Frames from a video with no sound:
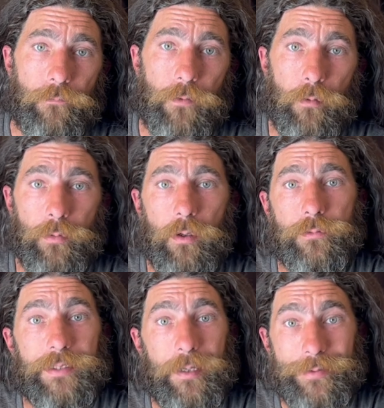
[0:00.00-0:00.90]
Foam
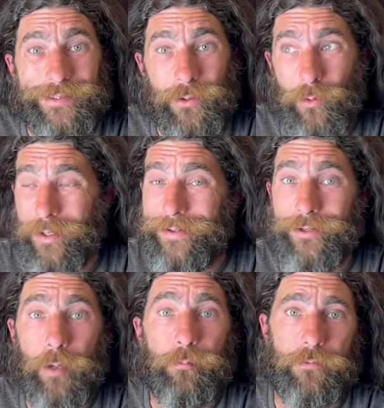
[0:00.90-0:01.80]
Bones, episode
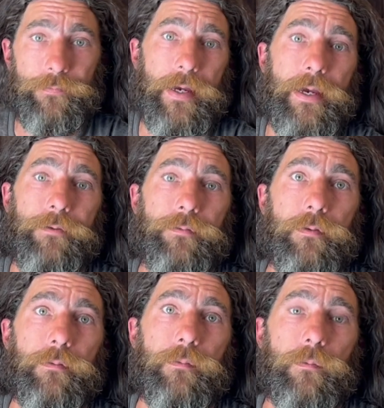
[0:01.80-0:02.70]
number five
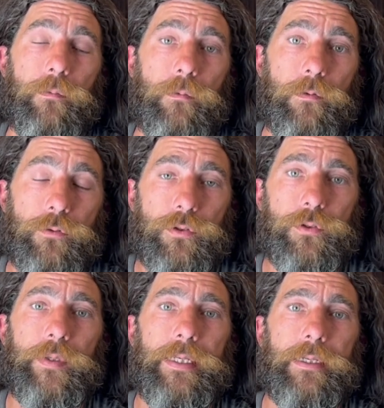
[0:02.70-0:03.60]

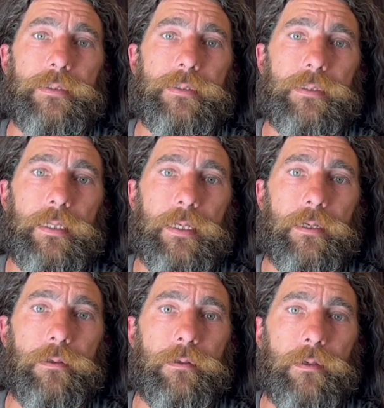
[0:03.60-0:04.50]
screening and
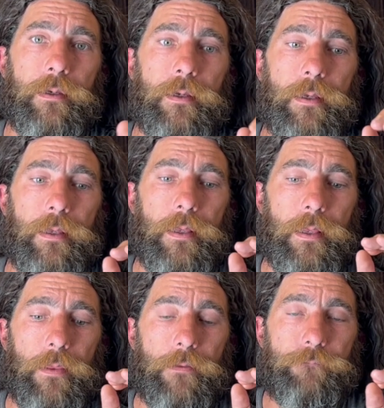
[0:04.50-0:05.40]
skinning
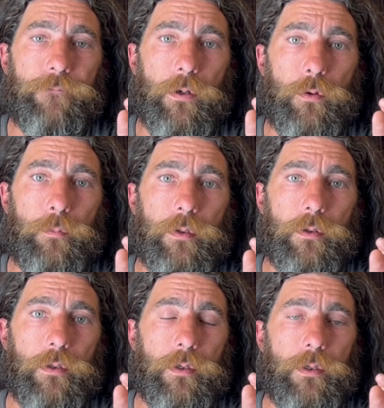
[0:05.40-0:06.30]
the foam
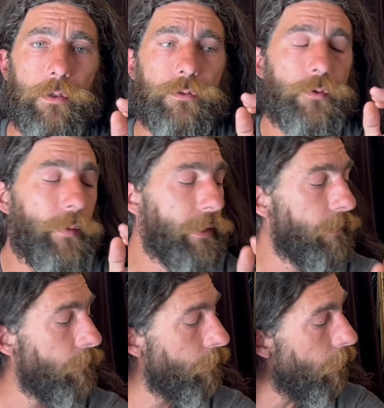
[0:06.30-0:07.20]
to make
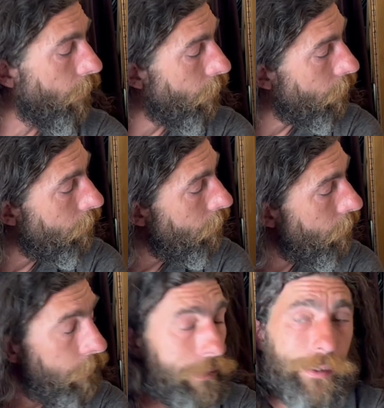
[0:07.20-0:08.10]
it look all
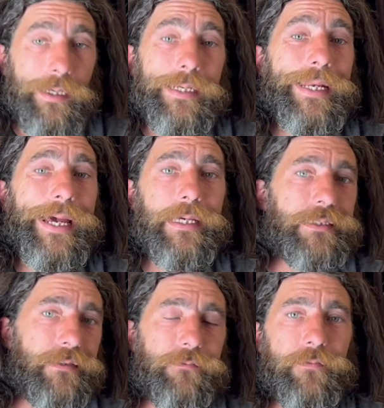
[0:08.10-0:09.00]

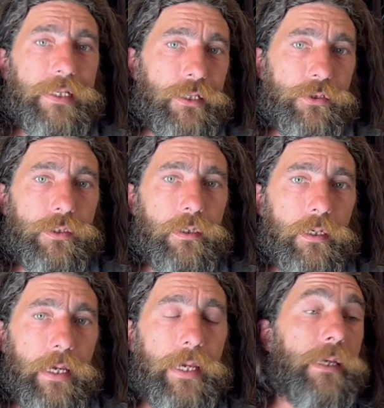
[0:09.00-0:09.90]
nice and finished
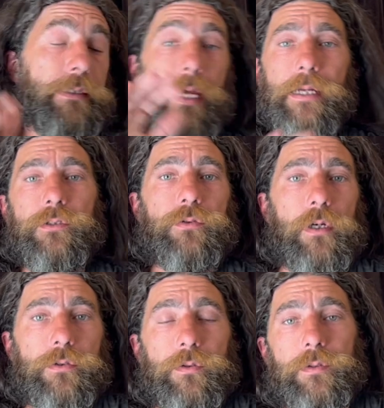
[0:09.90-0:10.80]
and to add
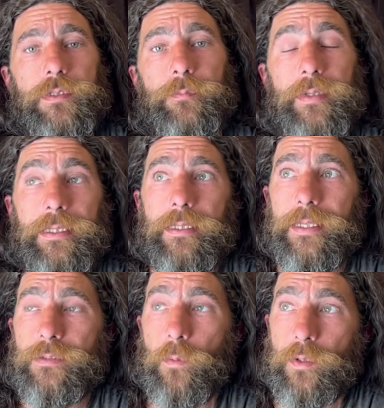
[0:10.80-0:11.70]
structural stability.
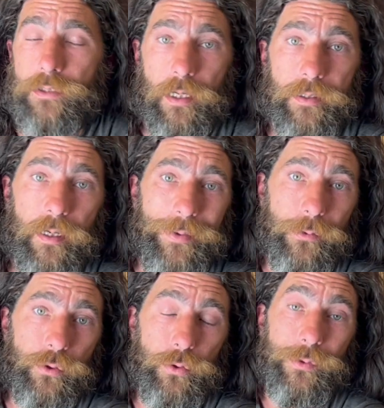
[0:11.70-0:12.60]
That's what we're talking
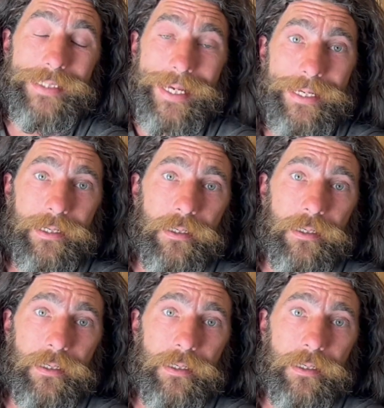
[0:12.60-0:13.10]
about today.